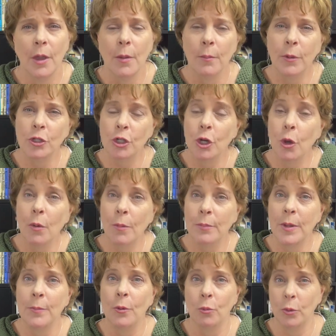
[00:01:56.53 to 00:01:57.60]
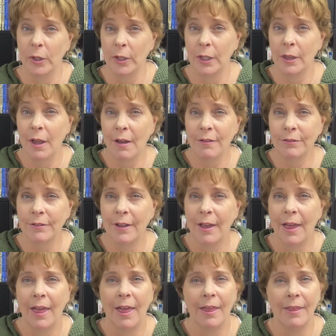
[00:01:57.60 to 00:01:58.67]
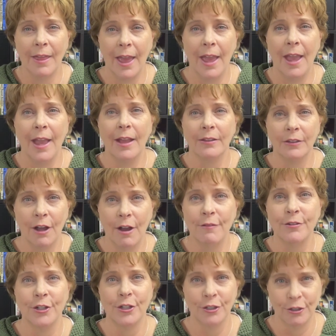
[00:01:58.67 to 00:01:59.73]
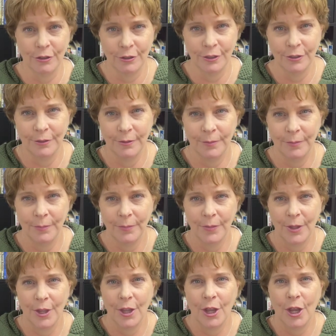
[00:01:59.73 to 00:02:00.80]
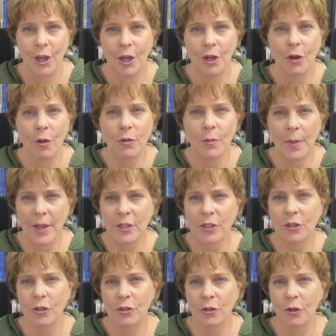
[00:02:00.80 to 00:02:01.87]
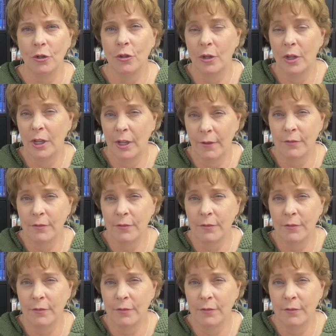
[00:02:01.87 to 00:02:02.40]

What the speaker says: But you know what people really love? They love dessert. You know the best dessert you can give